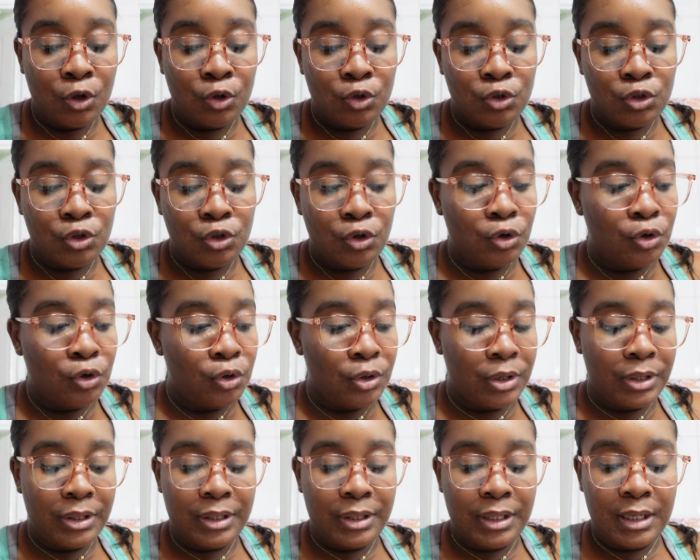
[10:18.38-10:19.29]
So
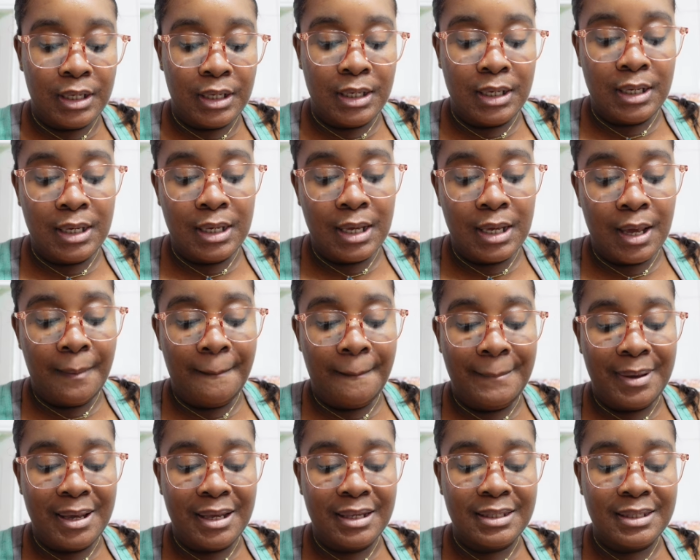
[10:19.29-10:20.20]
the
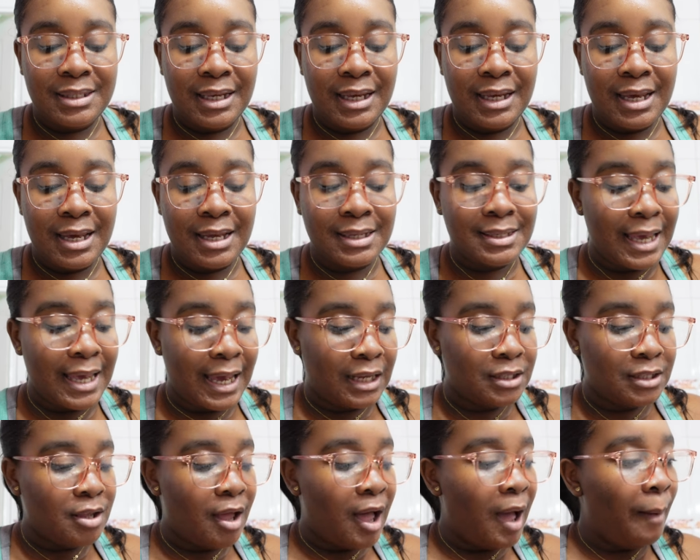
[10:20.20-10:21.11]
basic
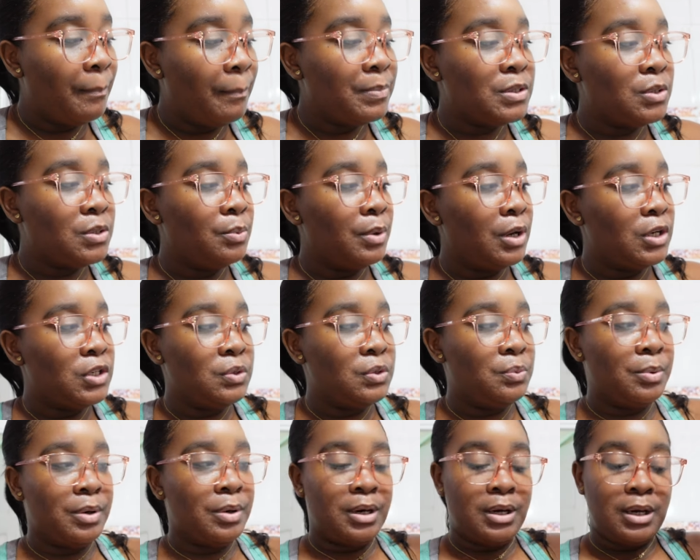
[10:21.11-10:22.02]
tank tops, which
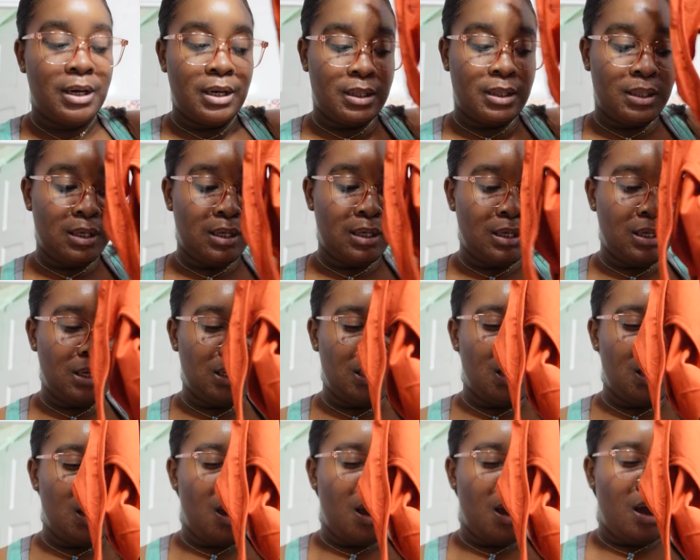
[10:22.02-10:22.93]
were the
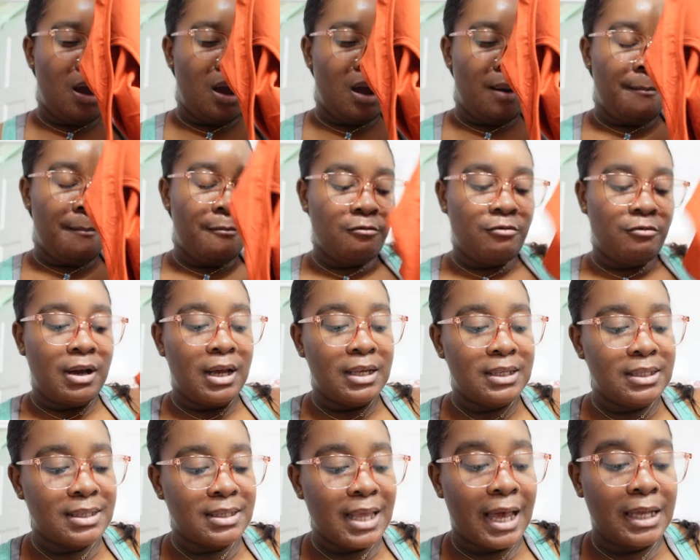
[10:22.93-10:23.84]

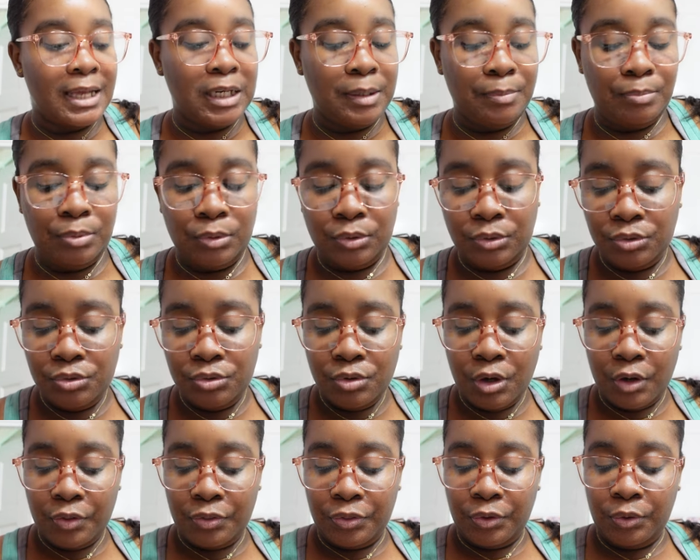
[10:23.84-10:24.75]
rust and the blue,
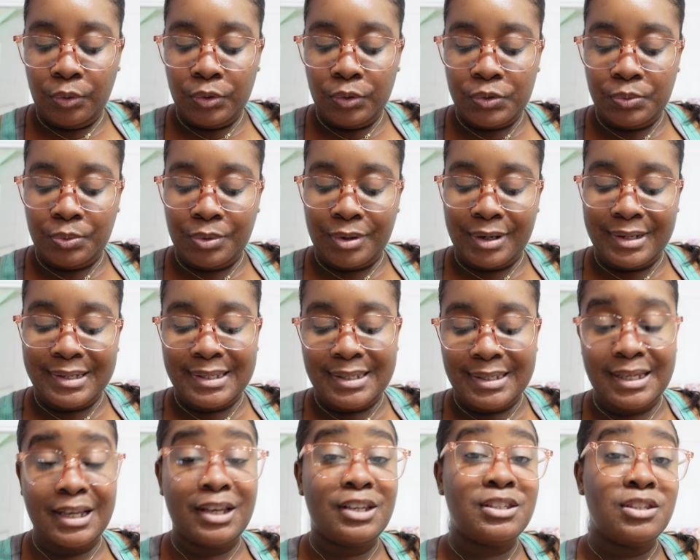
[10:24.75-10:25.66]
those were
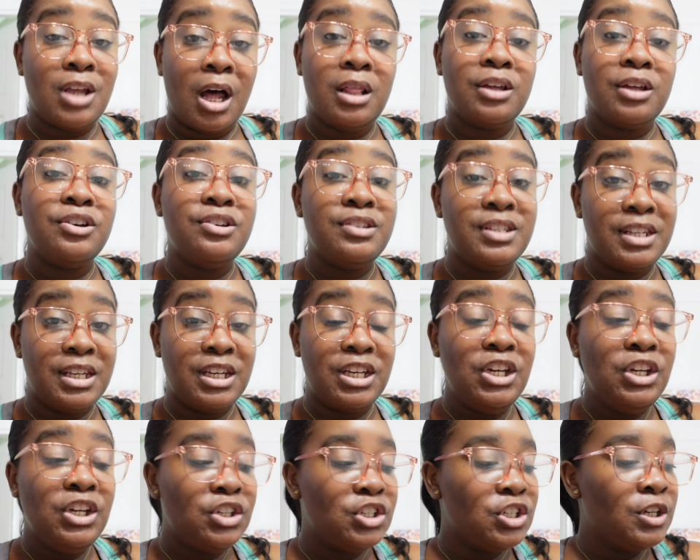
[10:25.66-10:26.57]
$6
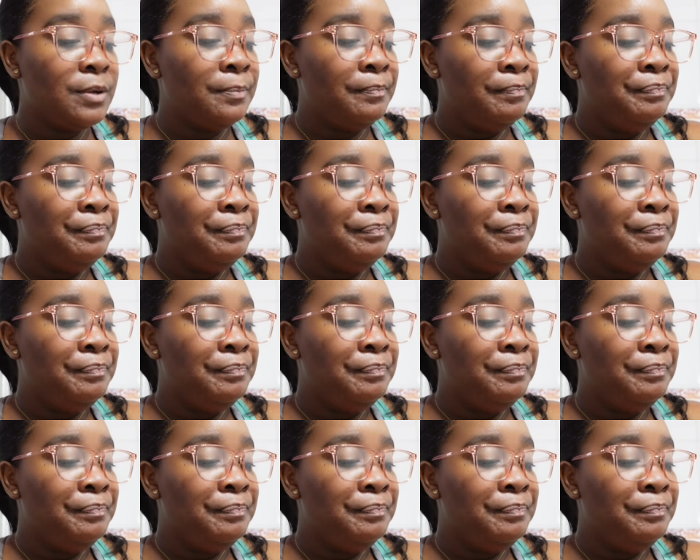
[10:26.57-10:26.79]
each.